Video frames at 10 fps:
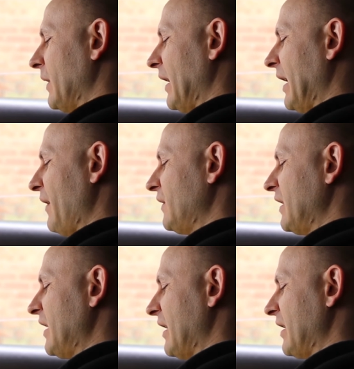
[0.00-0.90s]
when I left the
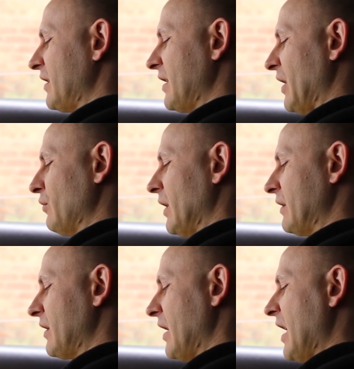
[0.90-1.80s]
tent at
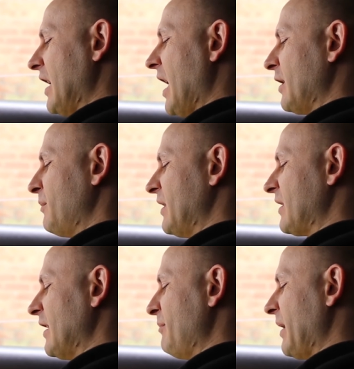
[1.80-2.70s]
sunrise. He had been
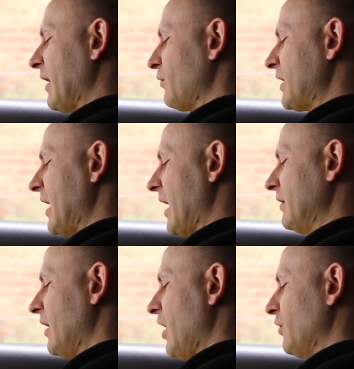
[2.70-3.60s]
sleeping
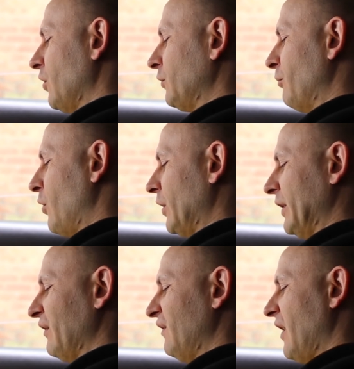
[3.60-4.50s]
outside, not more
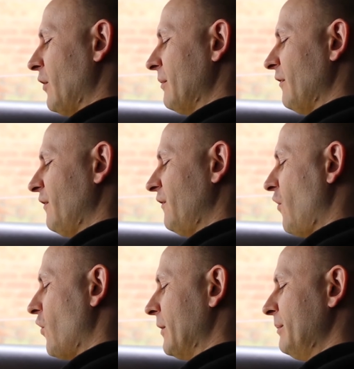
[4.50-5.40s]
than
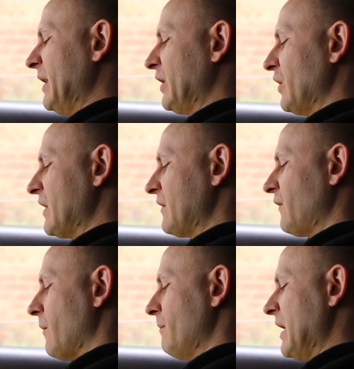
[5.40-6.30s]
4 meters
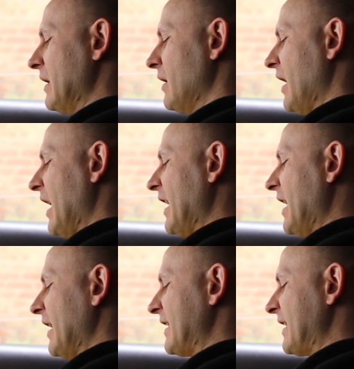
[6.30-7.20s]
from me. He
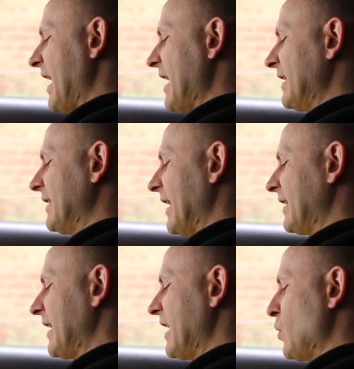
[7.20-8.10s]
had said that
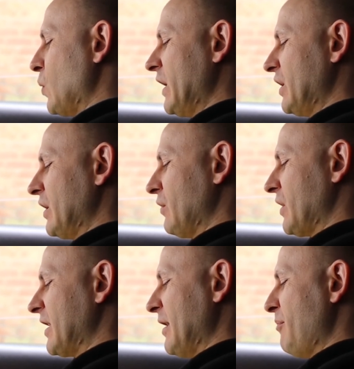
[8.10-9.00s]
he wished to
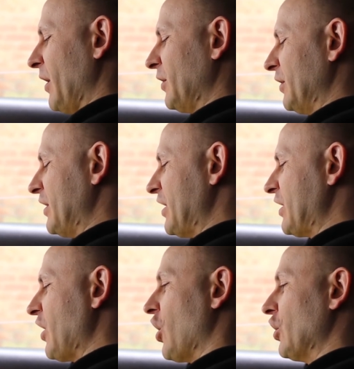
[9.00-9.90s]
sleep under the
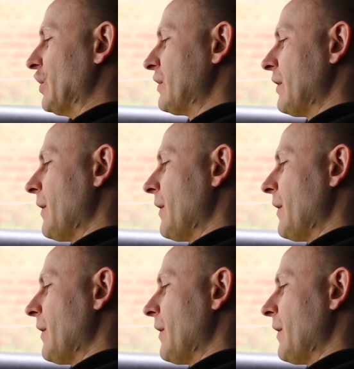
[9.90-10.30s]
stars.